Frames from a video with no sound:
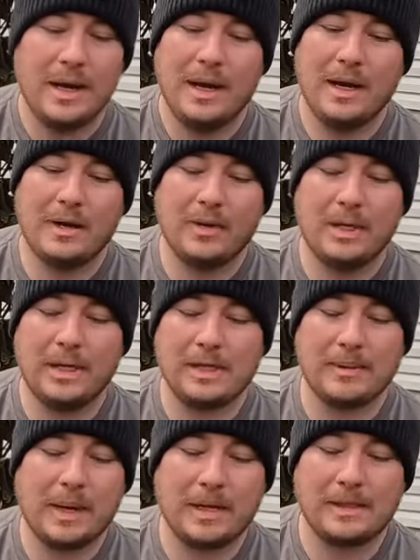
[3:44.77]
It only
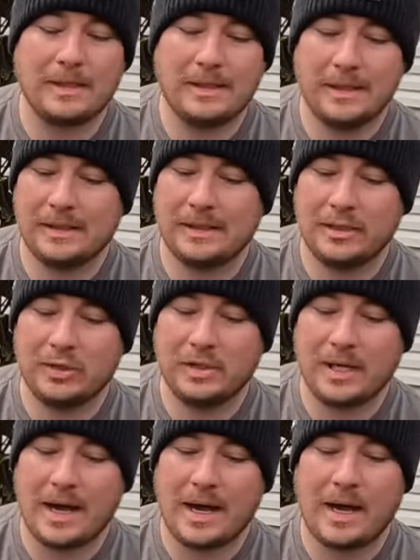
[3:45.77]
gets about six inches
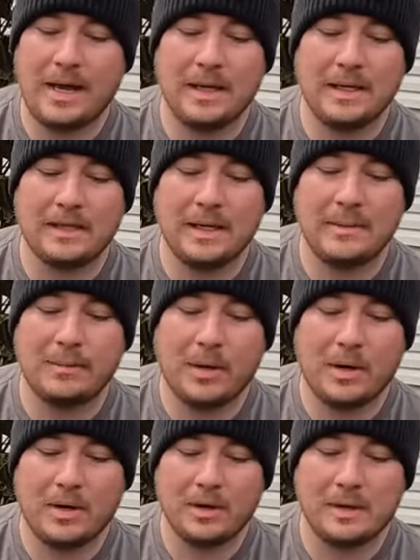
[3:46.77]
high. It can take
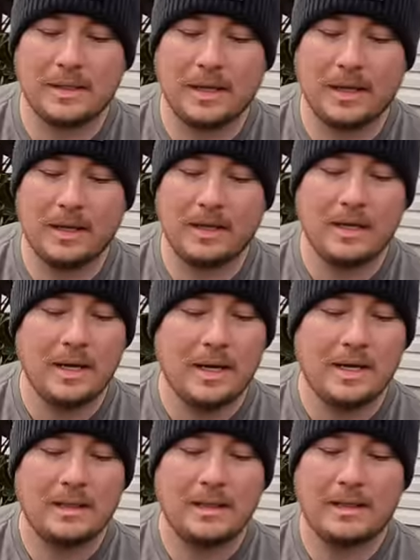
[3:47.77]
part sun
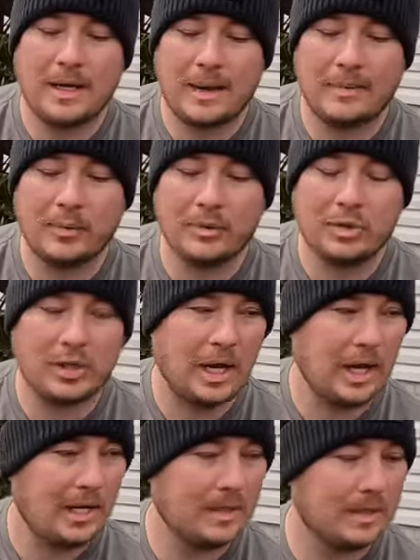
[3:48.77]
to dappled
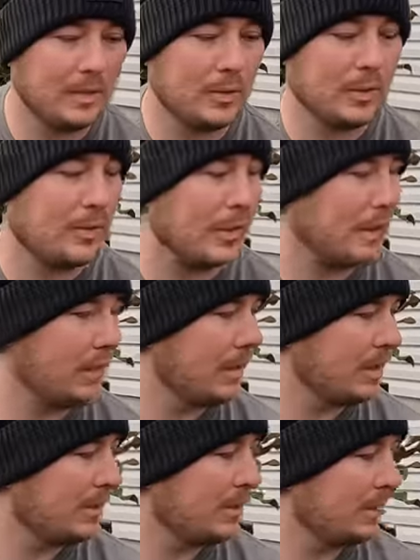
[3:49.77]
shade. So we're probably
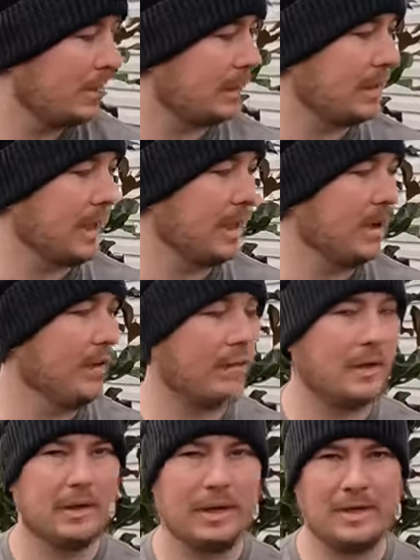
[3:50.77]
gonna put this kind of
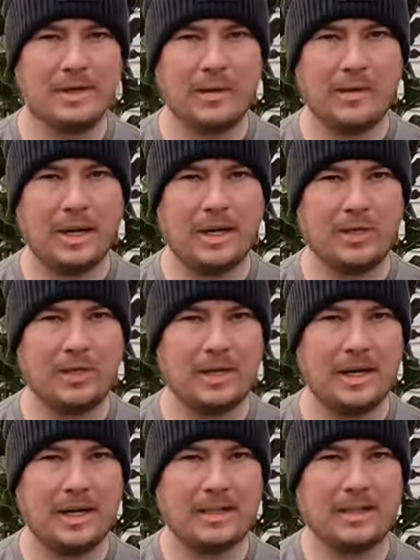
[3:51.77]
over in this
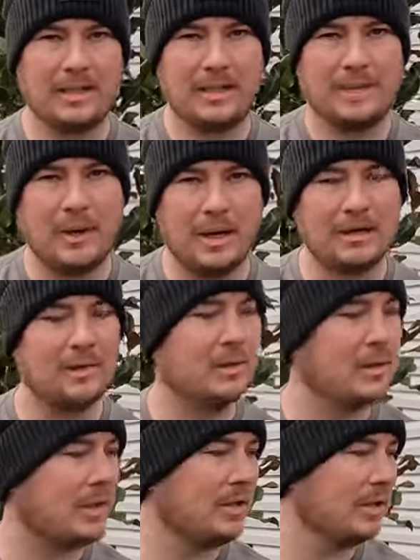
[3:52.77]
location next to these
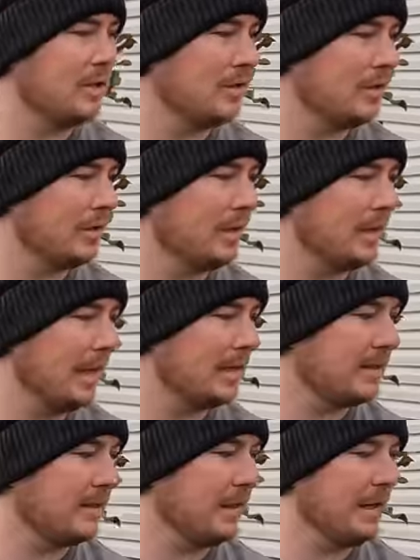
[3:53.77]
boxwoods I showed you in the
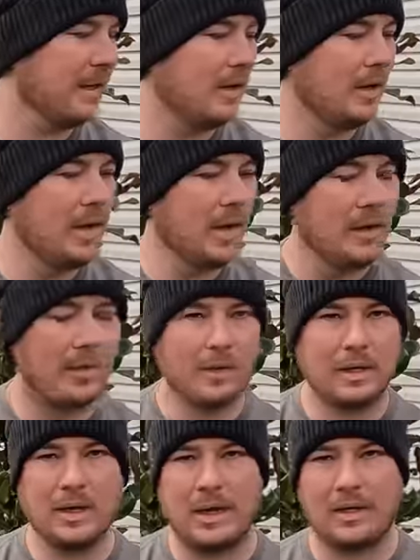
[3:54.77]
last video, where
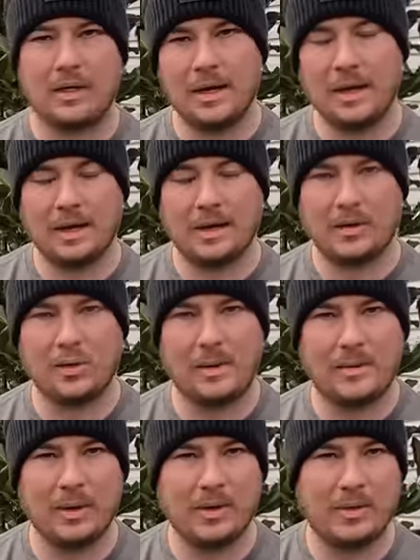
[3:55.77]
it kind of kind of
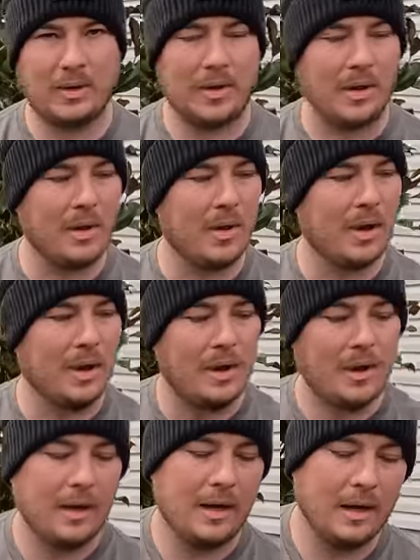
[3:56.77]
creep and crawl
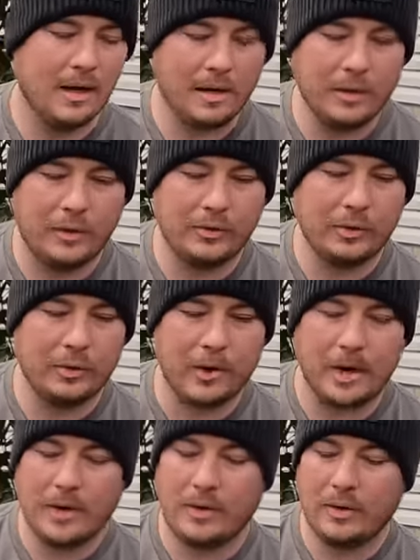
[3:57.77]
uh, along the
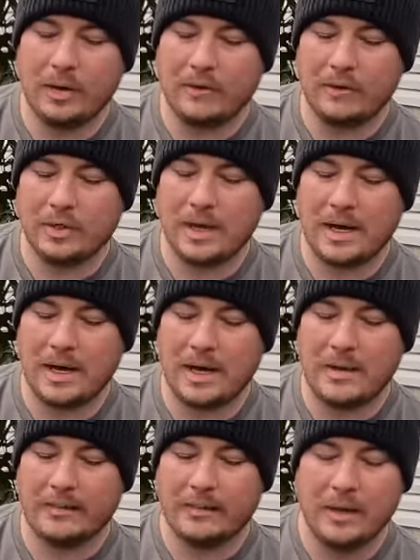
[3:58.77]
ground over
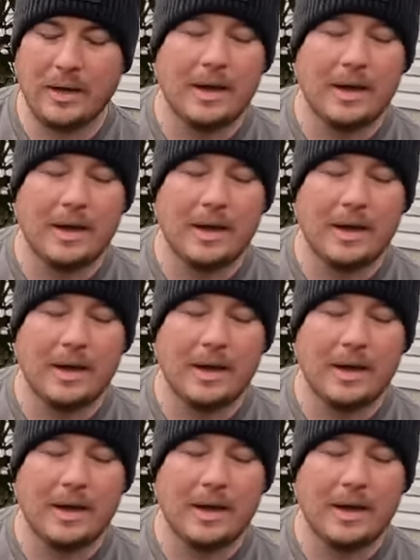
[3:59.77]
time.